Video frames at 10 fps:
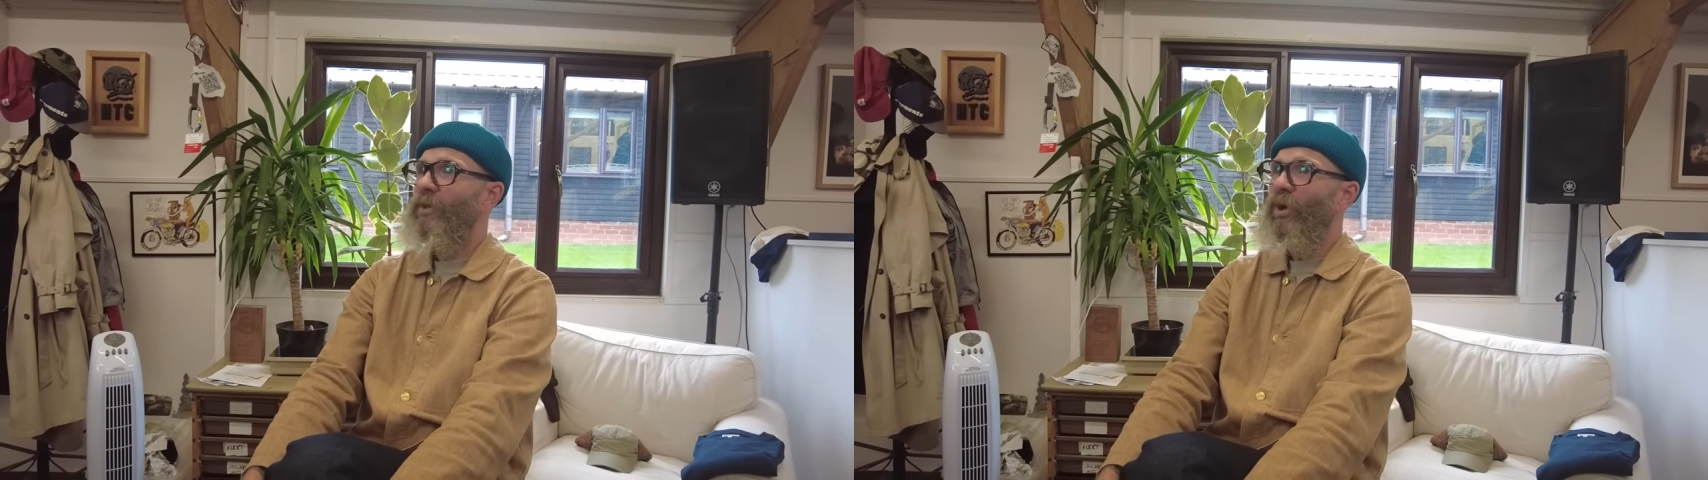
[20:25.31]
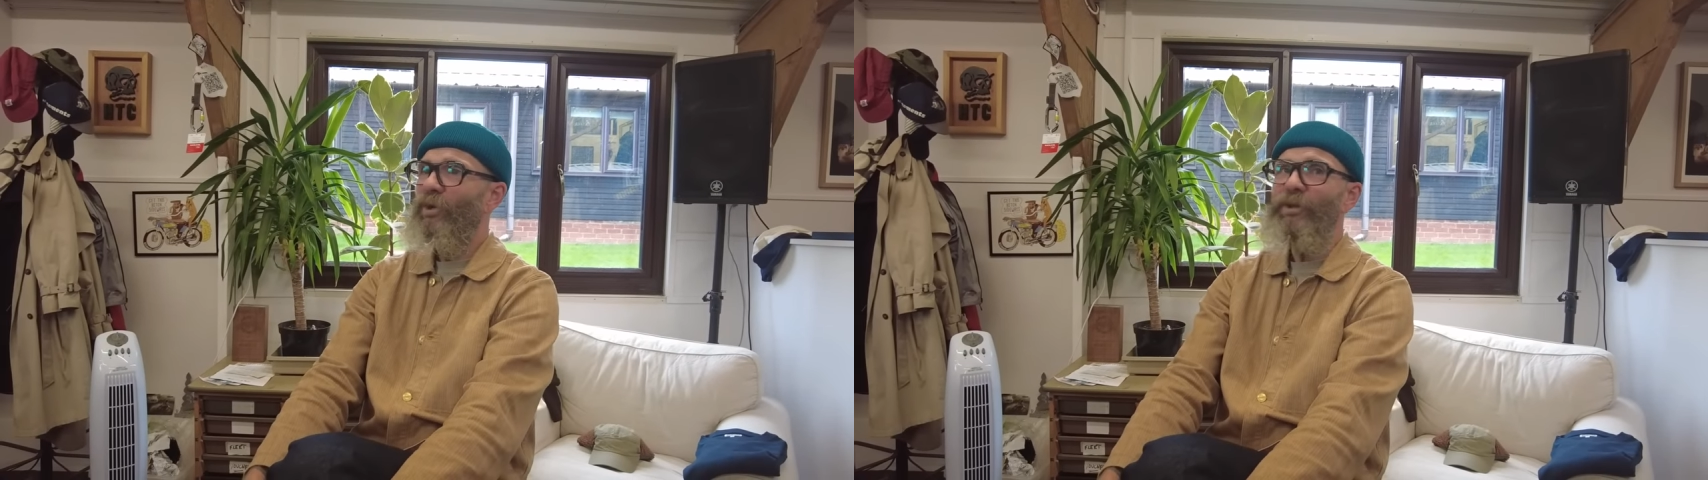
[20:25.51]

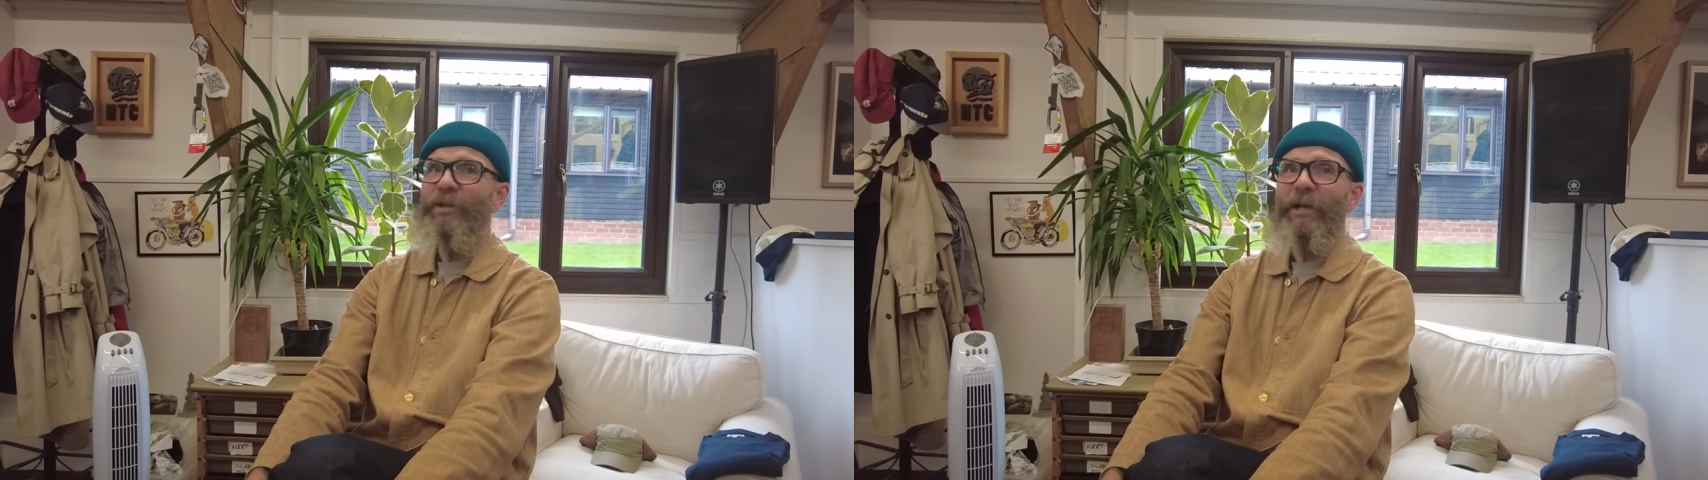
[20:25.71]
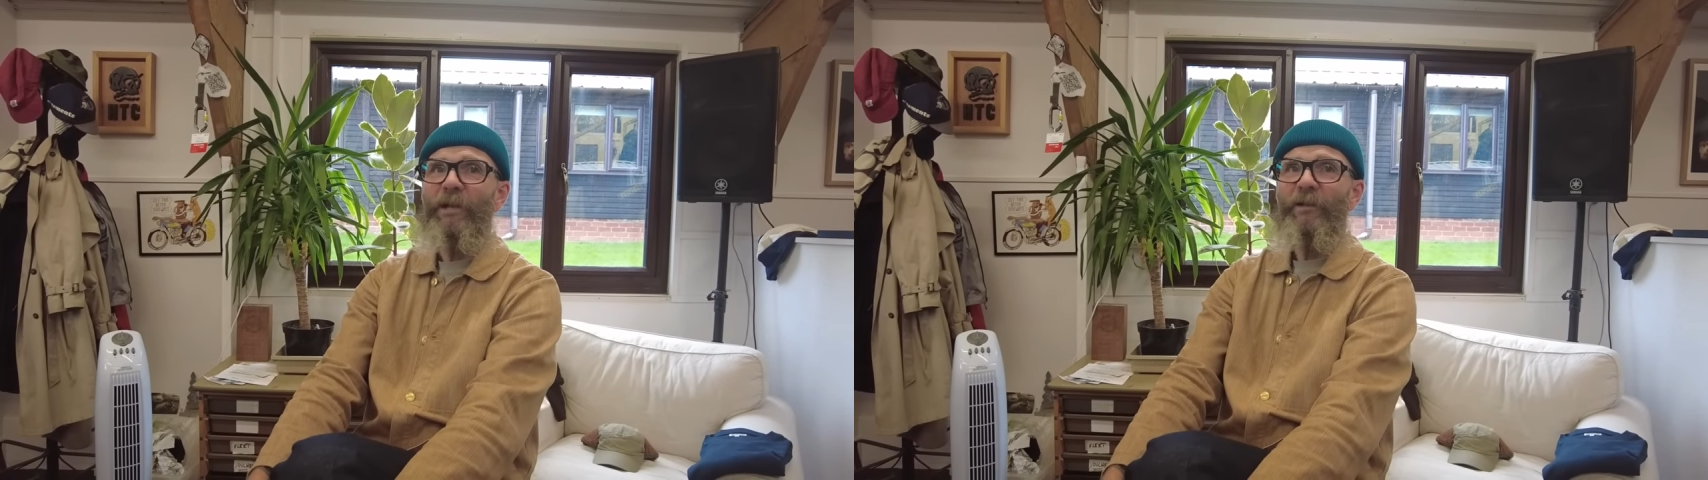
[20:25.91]

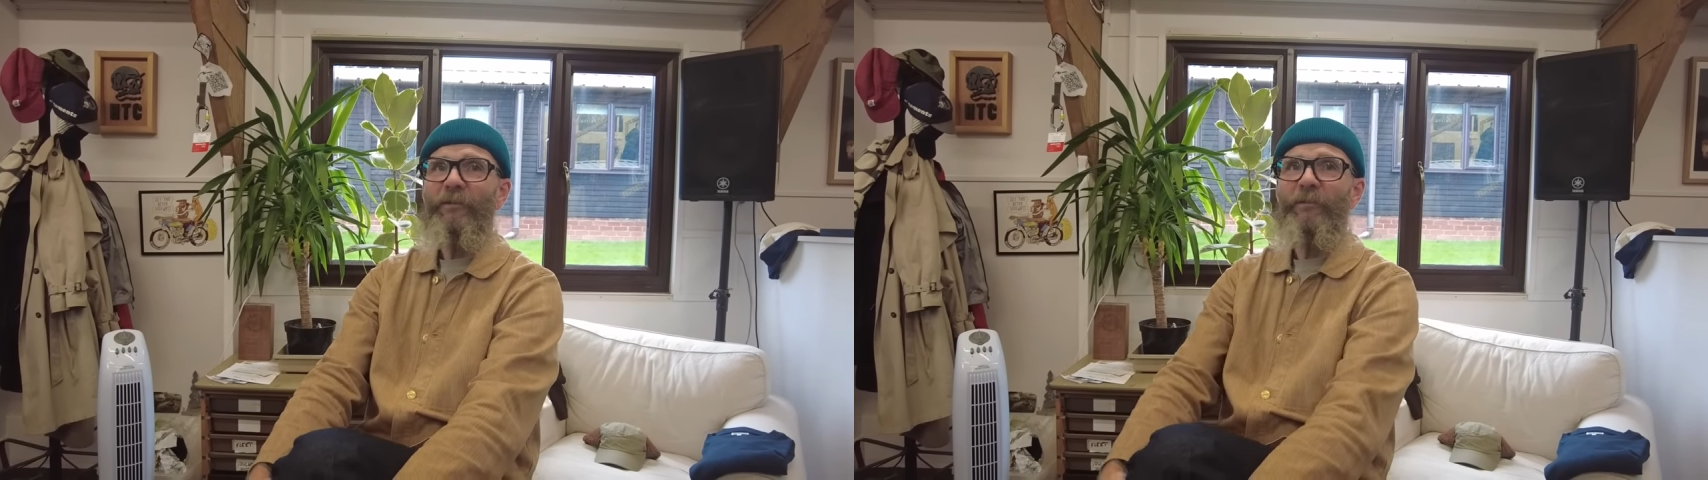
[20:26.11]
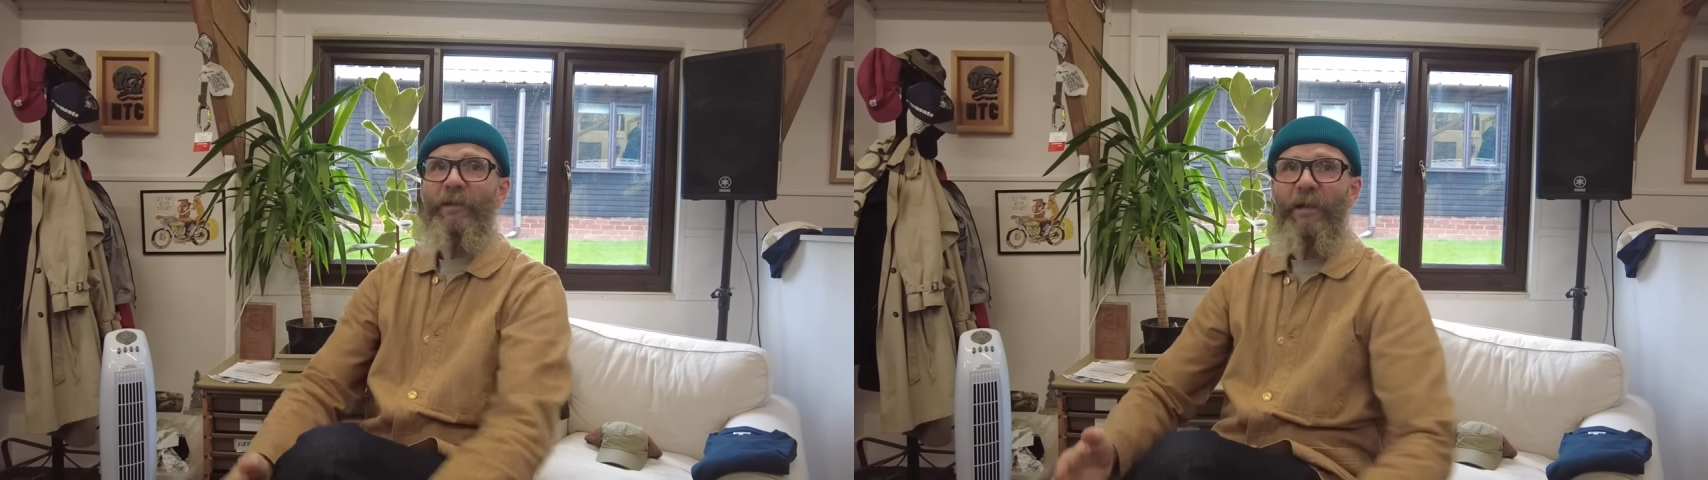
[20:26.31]
Calderdale
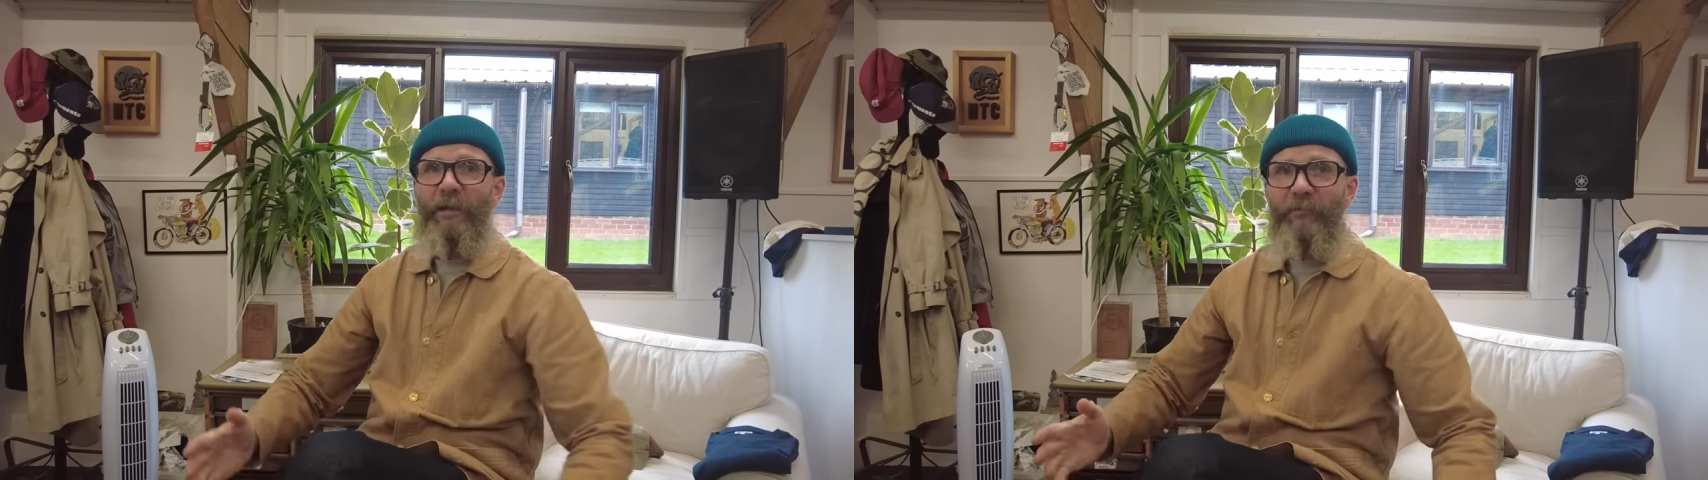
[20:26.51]
that kind